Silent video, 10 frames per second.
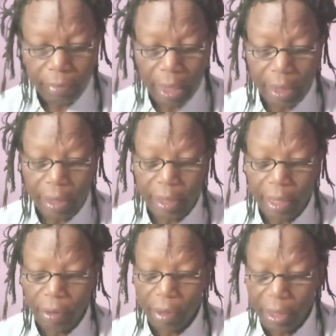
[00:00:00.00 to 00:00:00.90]
It is
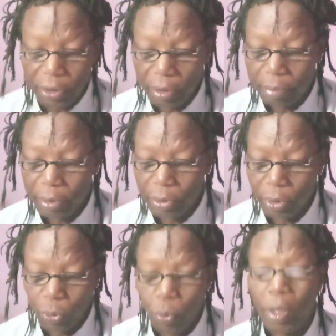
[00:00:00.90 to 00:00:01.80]
a collision
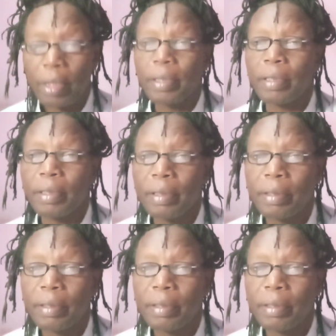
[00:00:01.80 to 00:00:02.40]
between quarks.